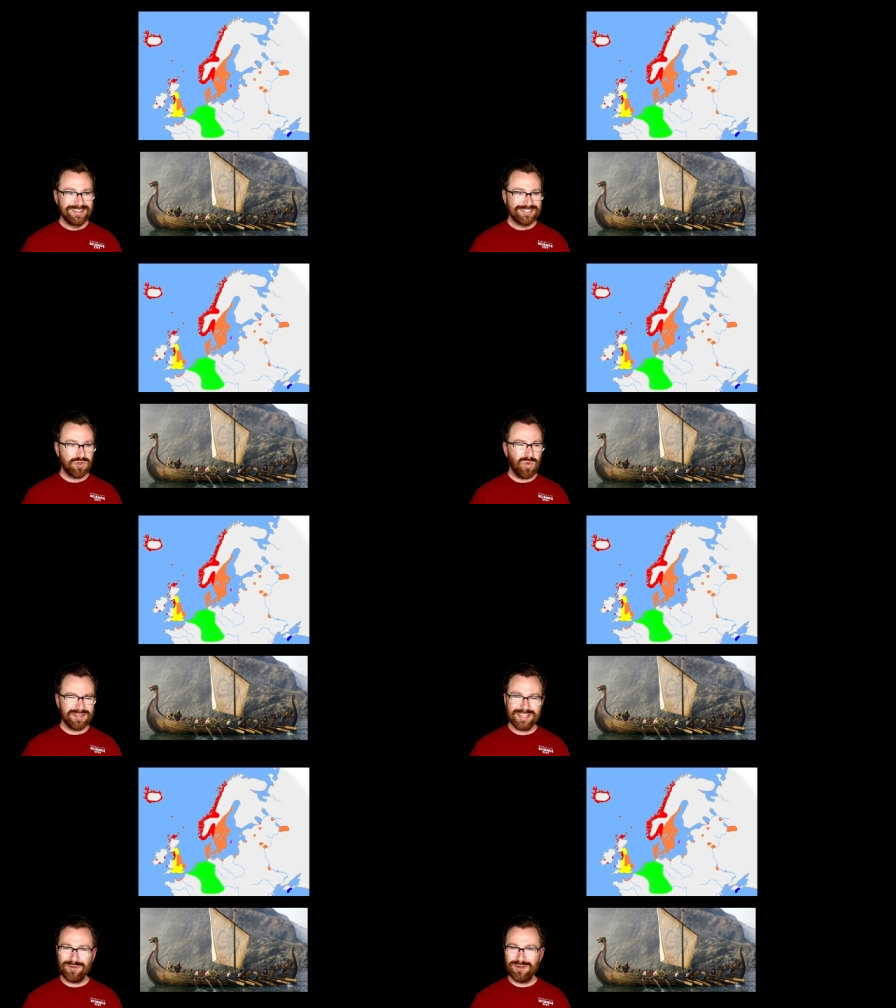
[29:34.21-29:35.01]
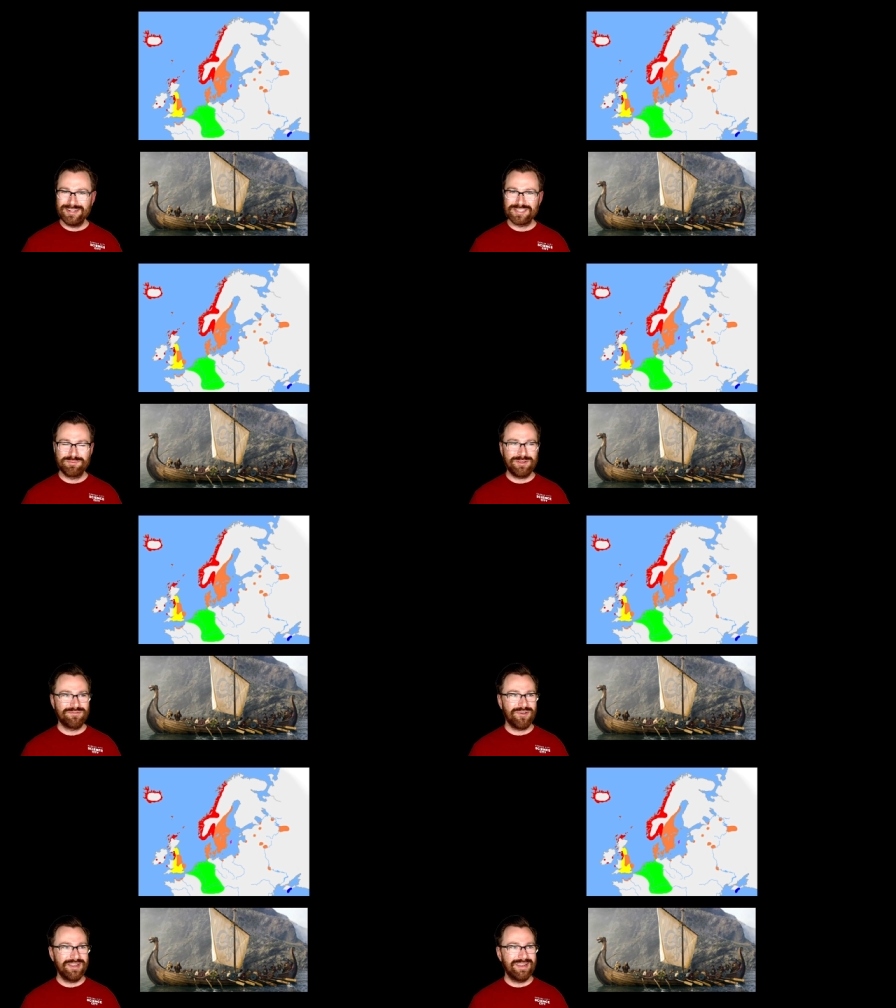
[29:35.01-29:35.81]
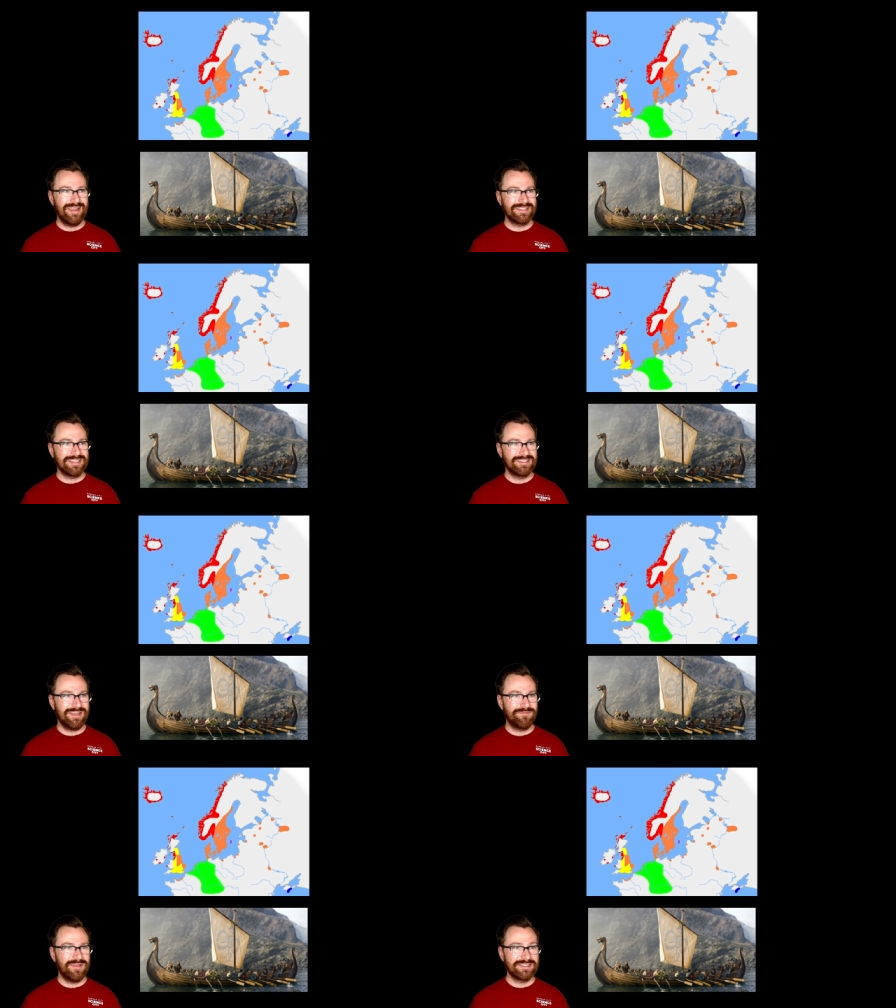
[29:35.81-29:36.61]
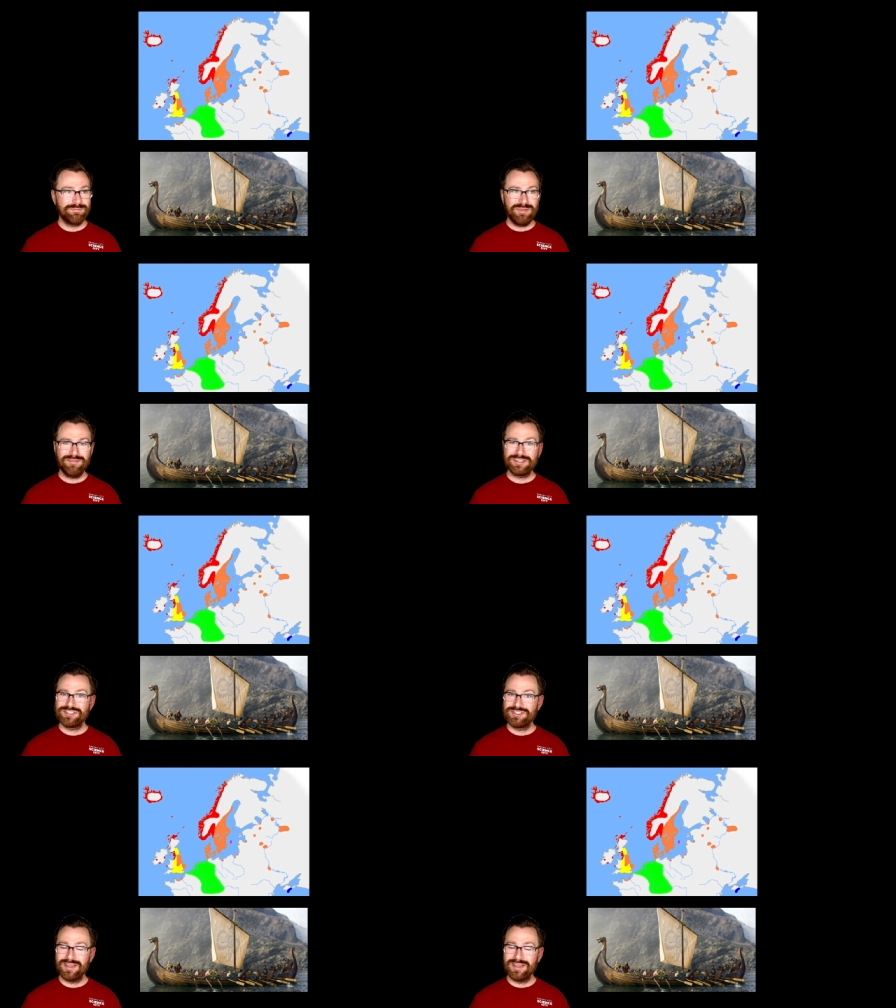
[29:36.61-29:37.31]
So watch that one. It's a bit fun and has a def- has a bit of a,